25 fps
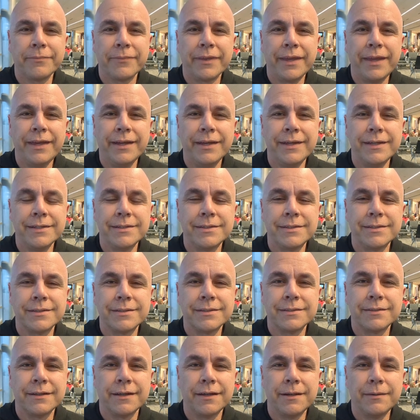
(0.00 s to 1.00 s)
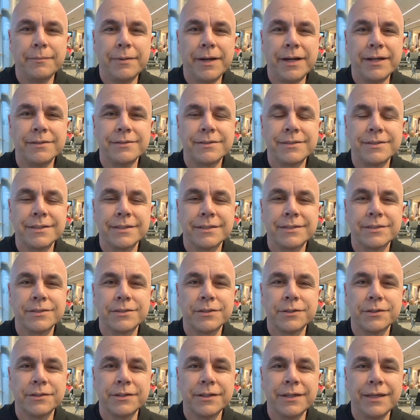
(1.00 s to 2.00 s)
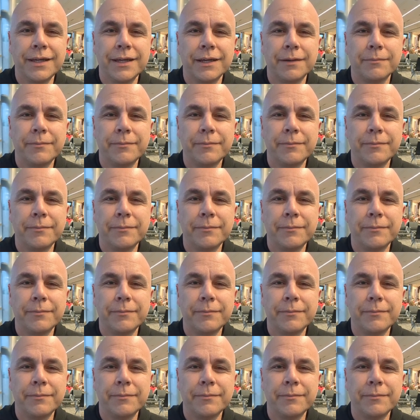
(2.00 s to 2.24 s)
It's about 6:30.